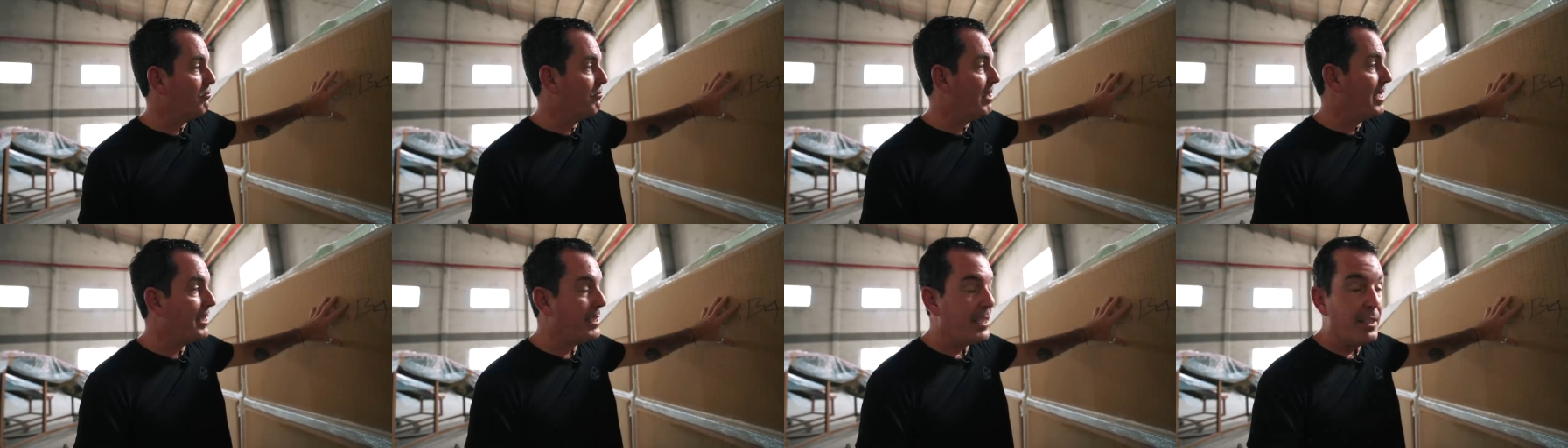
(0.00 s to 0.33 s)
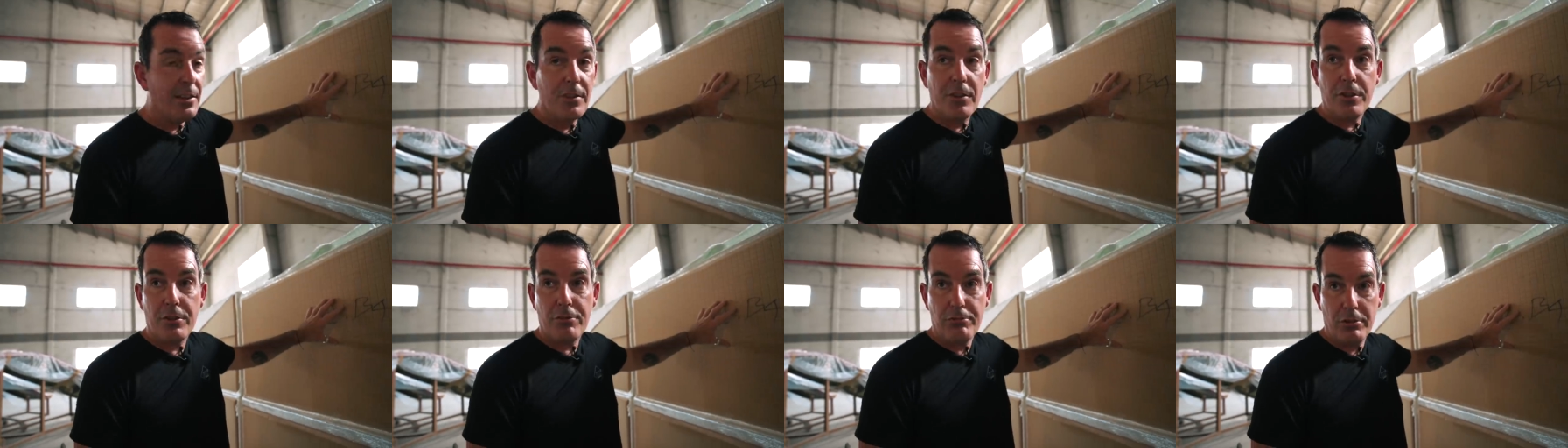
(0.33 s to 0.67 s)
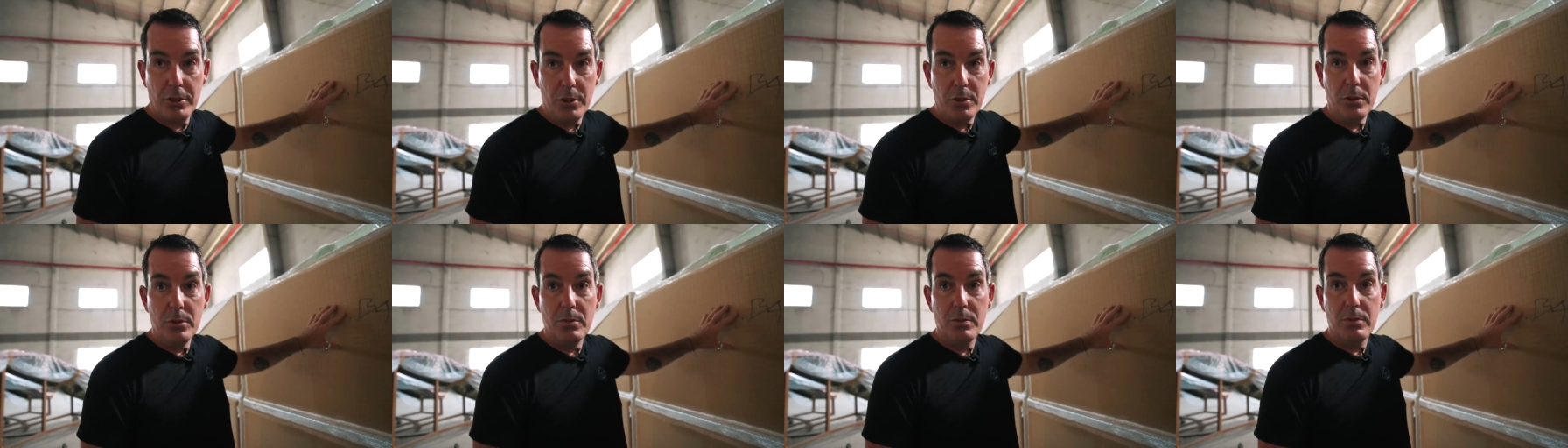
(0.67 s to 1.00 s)
resin
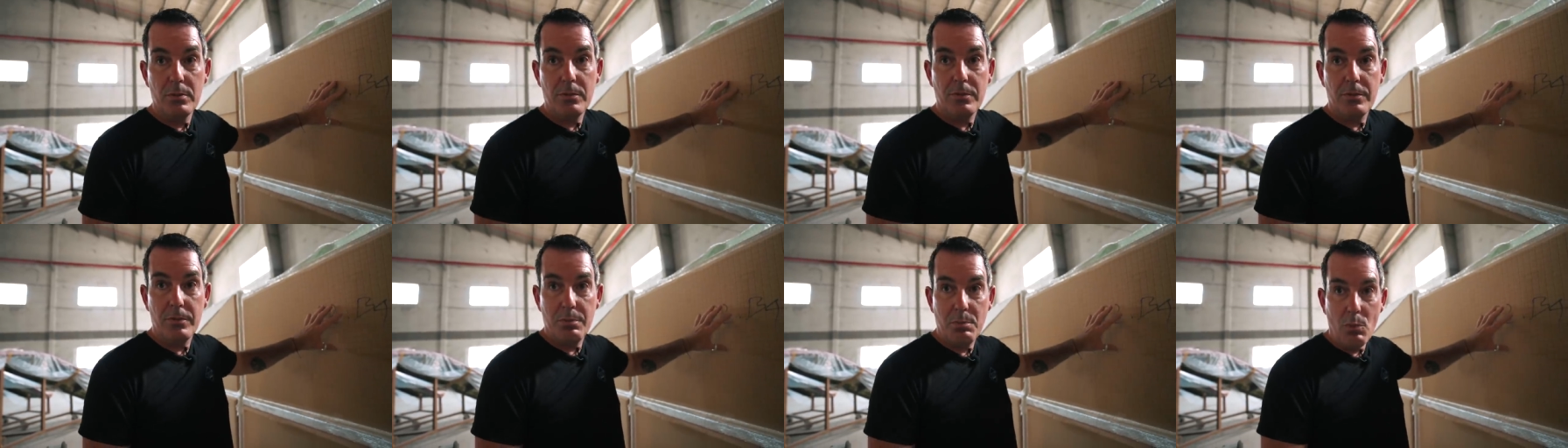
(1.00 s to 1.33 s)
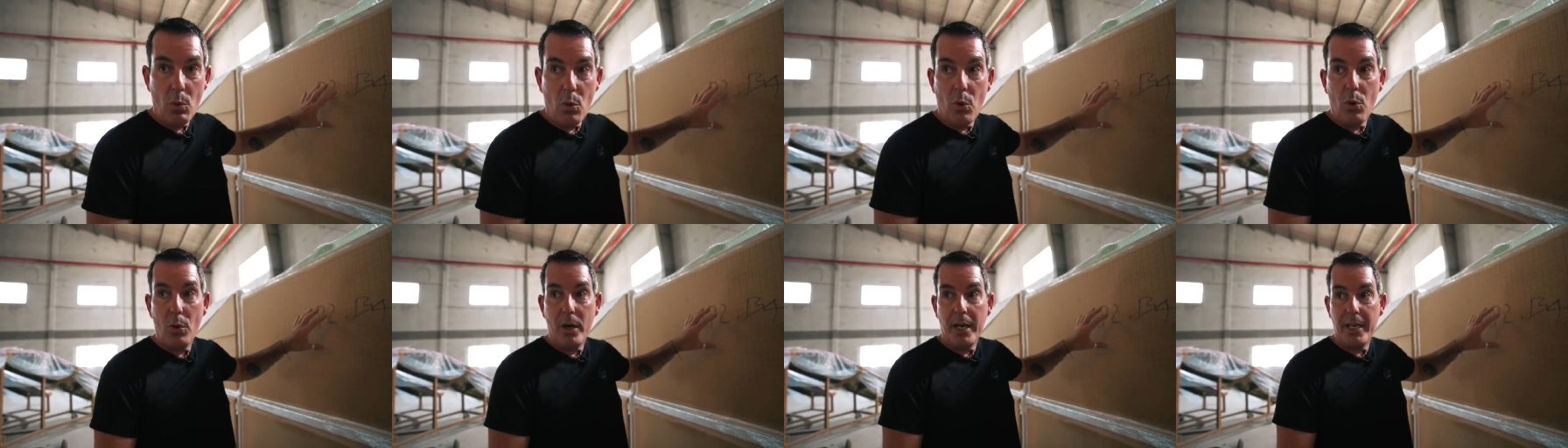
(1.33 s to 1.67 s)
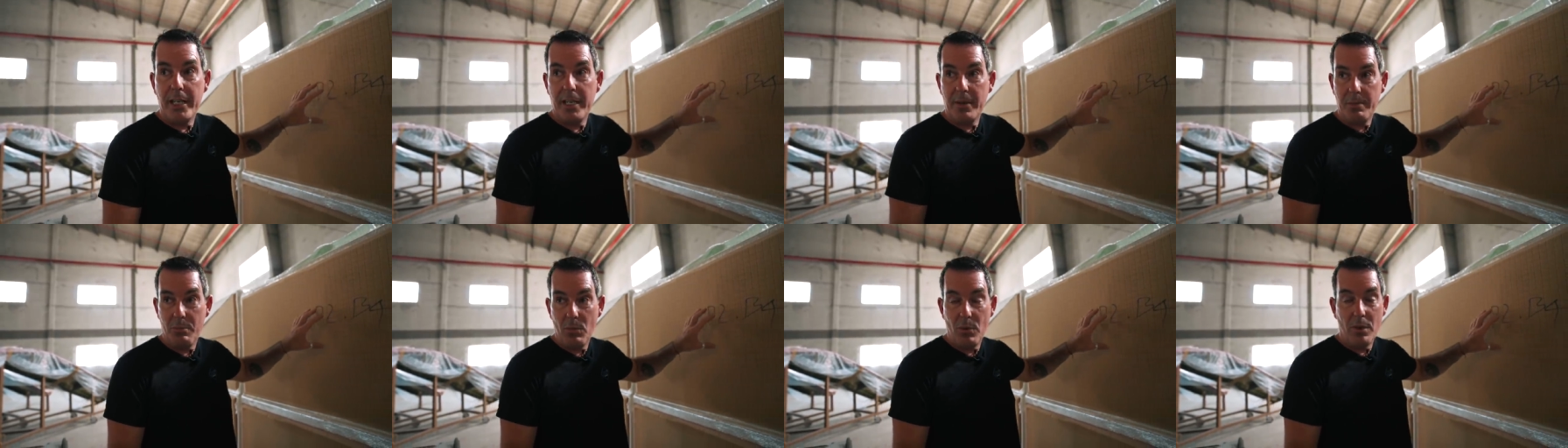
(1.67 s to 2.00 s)
through I more
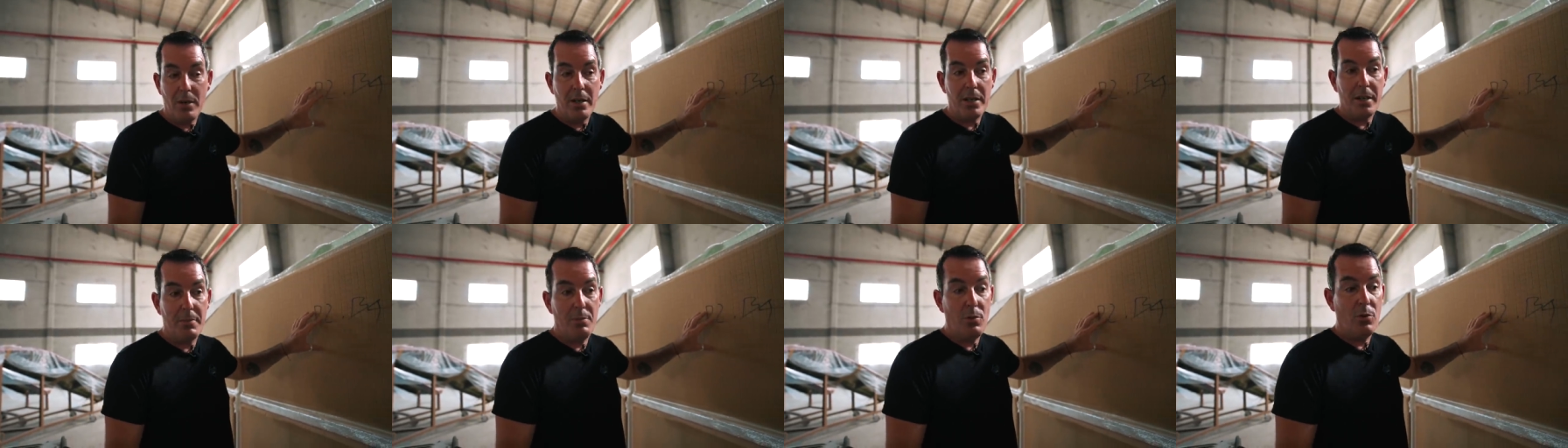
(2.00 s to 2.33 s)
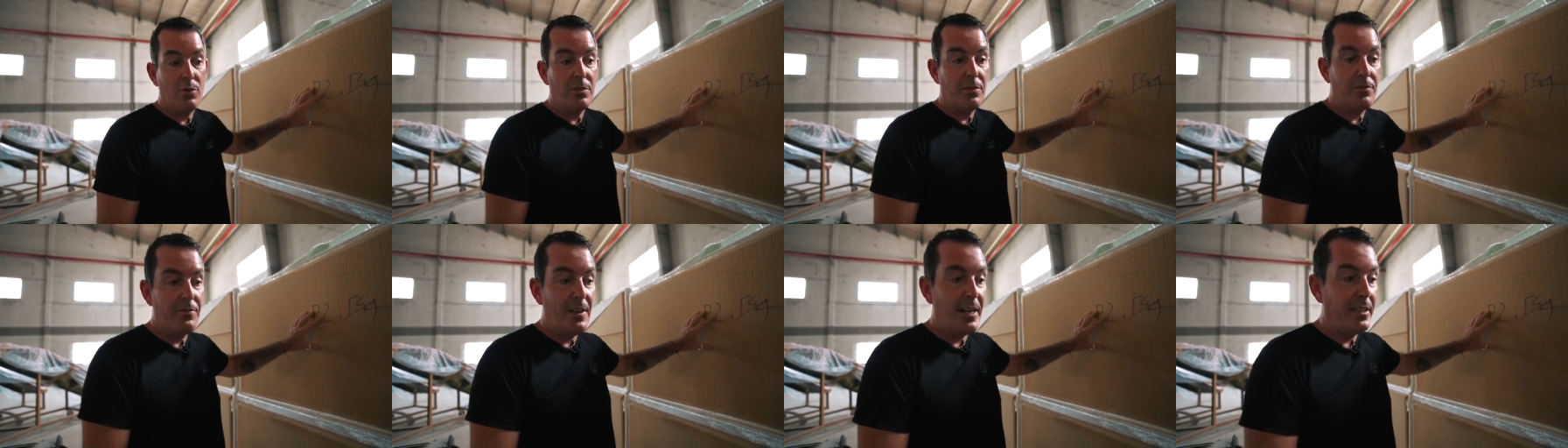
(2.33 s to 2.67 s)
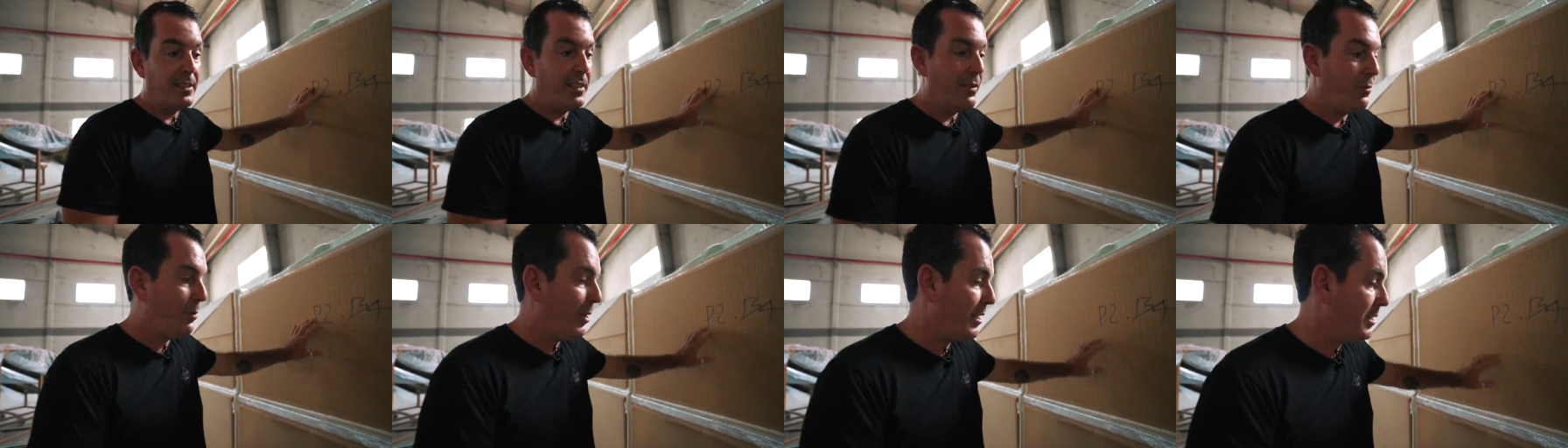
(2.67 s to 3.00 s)
in a, in a more
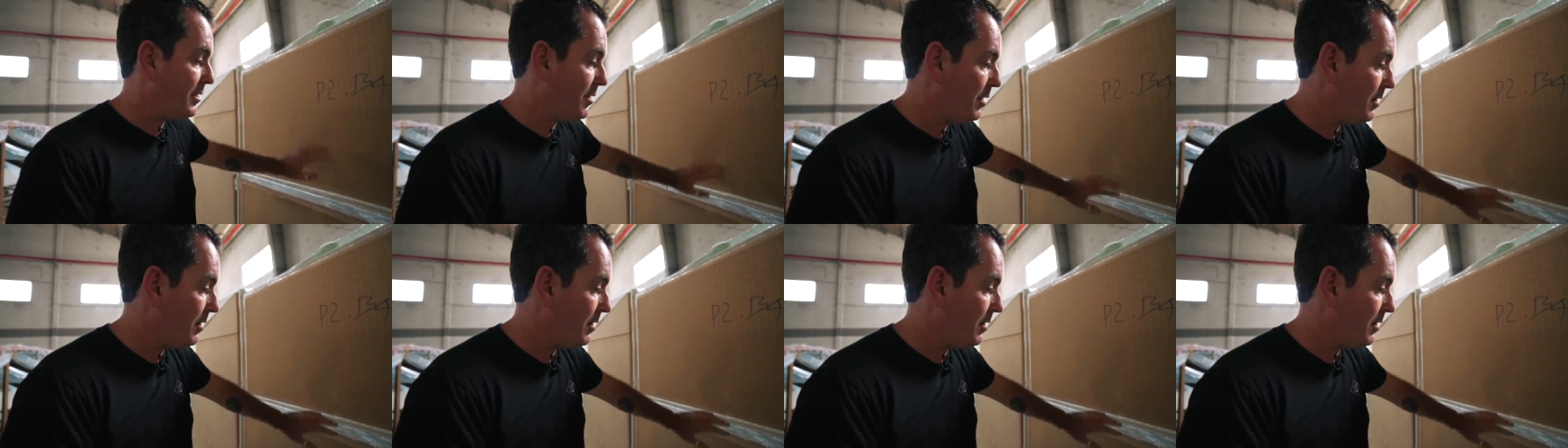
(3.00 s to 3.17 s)
effective way.